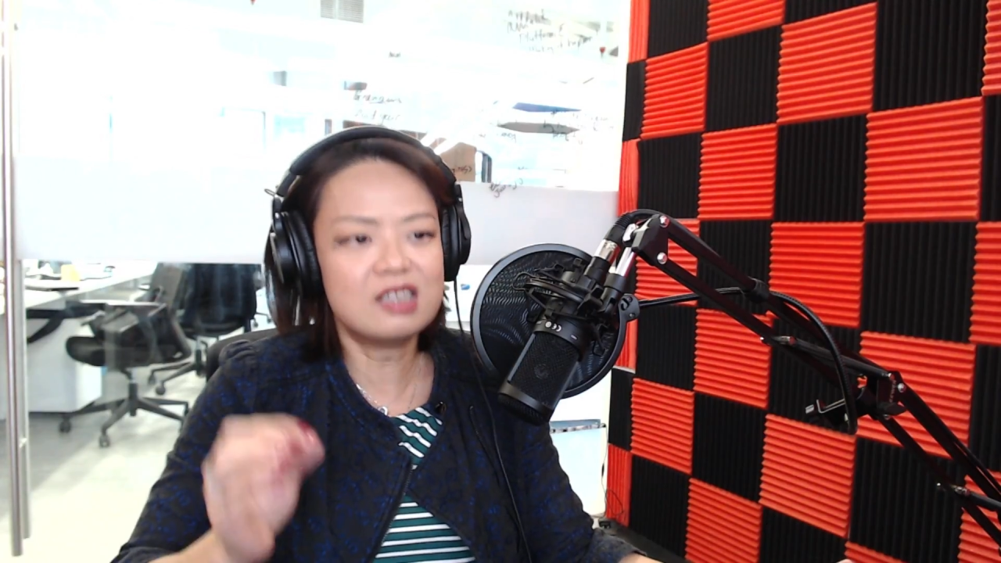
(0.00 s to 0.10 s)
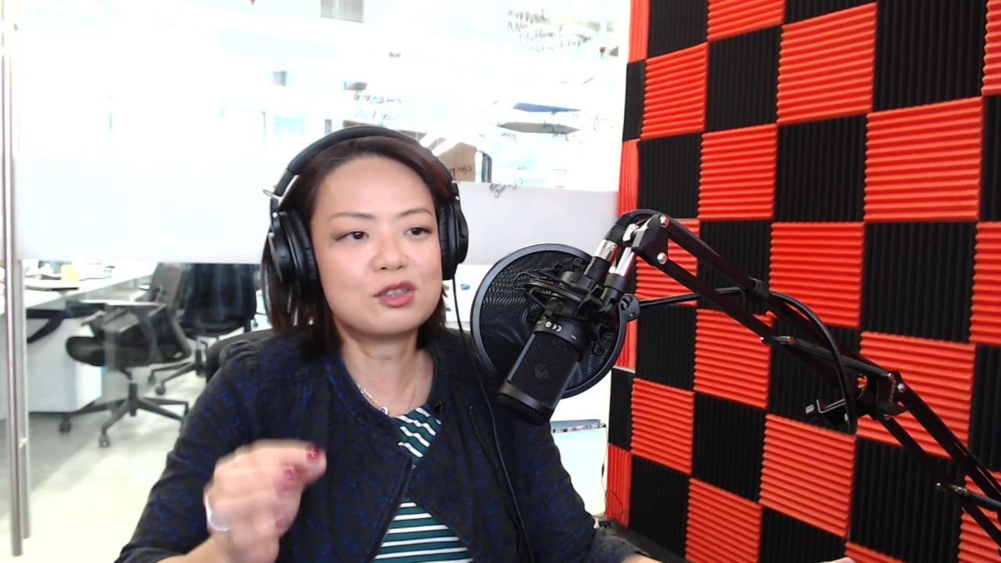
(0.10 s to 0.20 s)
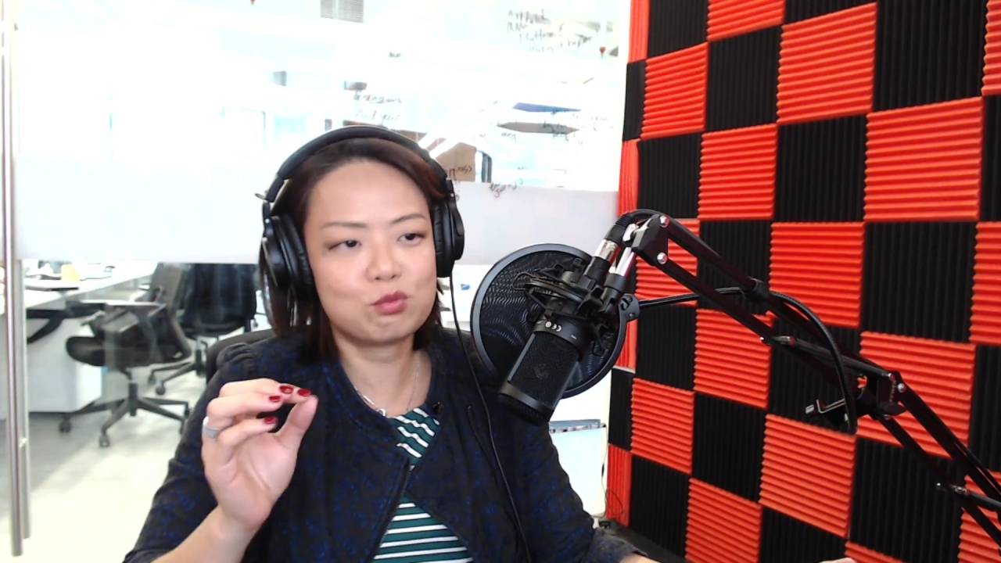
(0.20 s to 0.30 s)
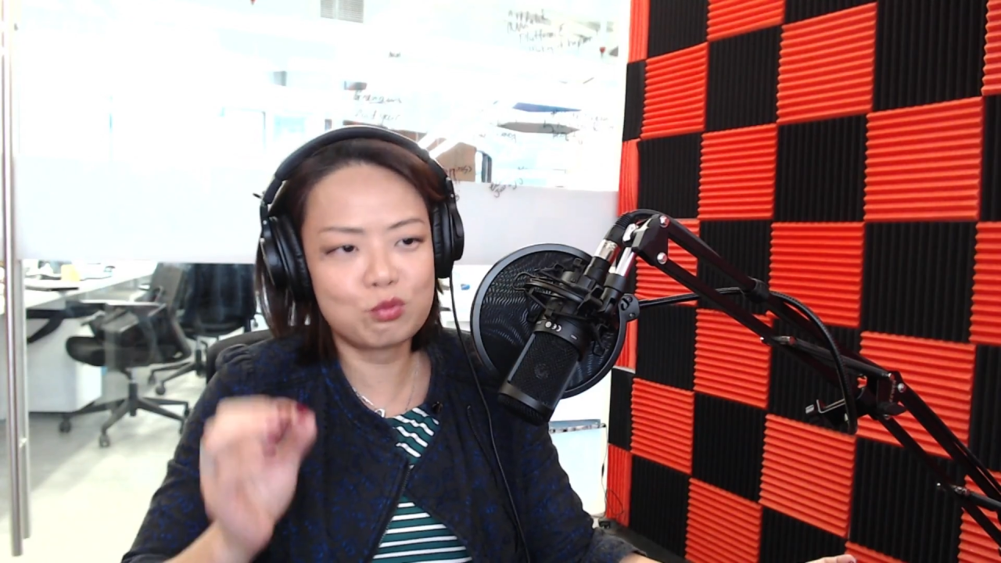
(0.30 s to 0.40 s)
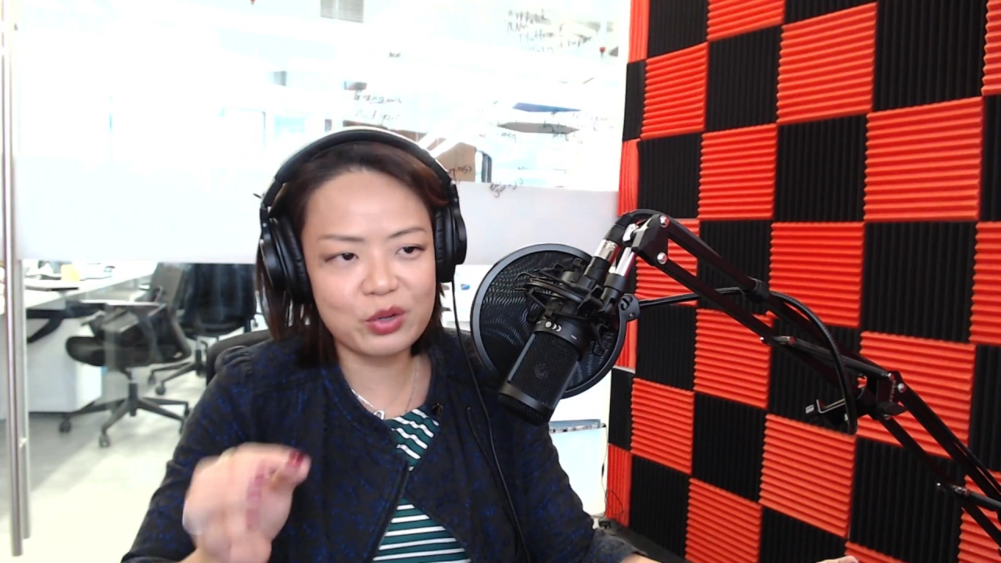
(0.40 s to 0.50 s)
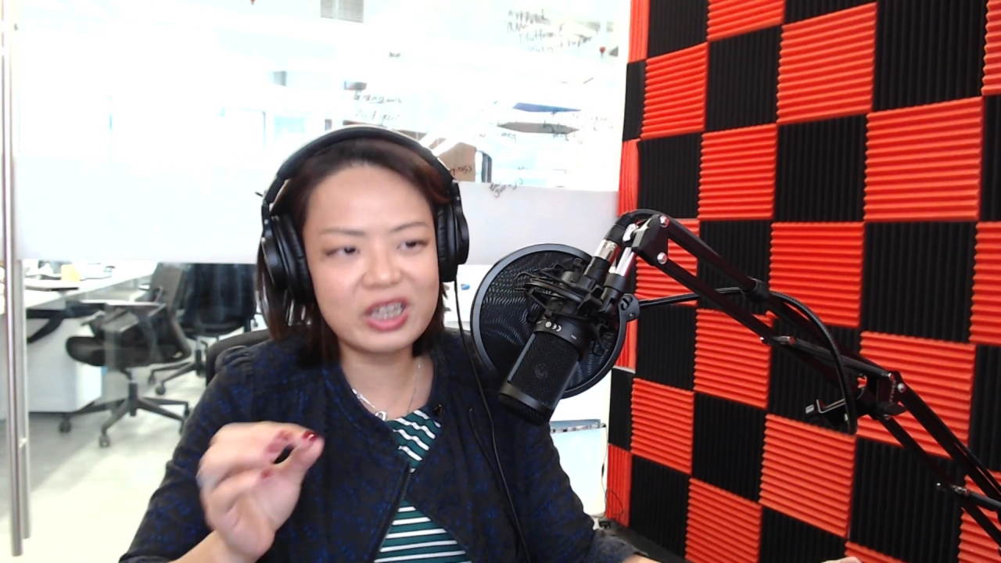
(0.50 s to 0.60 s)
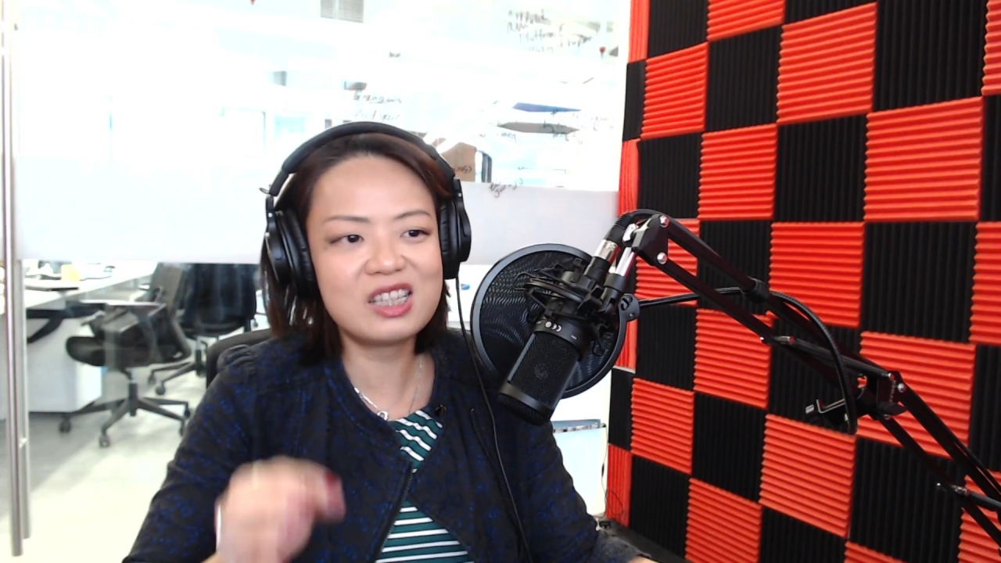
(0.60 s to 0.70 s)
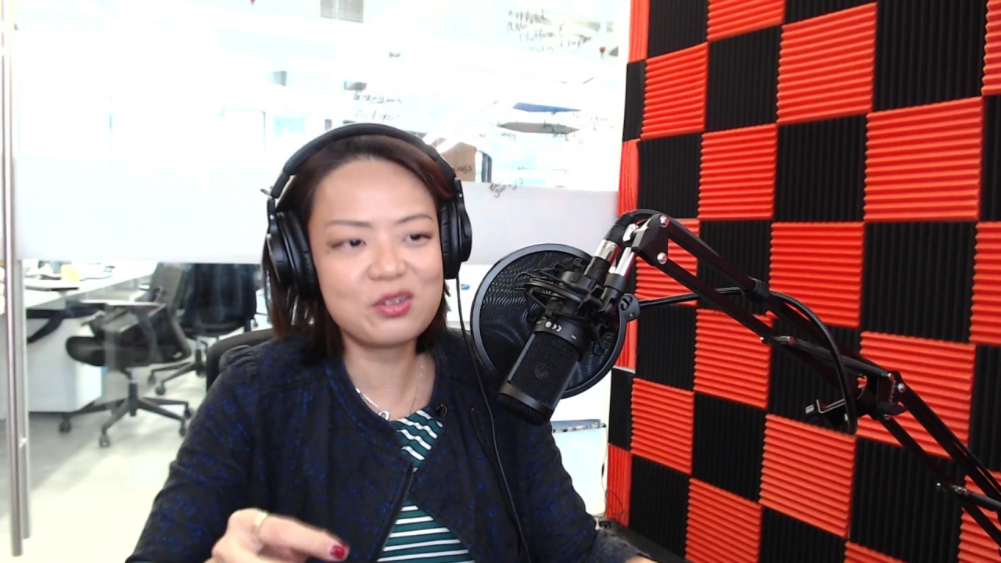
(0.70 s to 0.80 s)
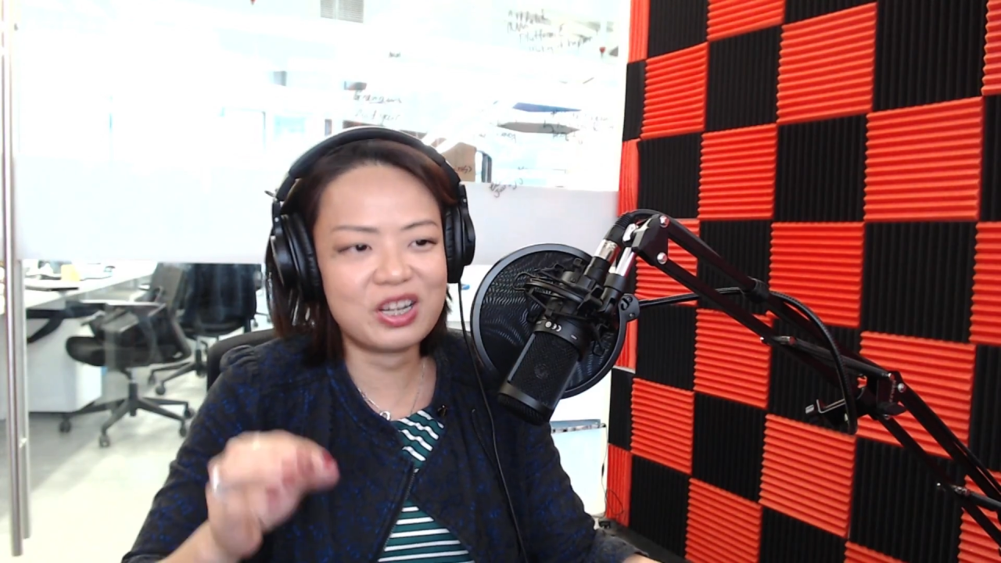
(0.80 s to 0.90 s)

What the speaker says: is really,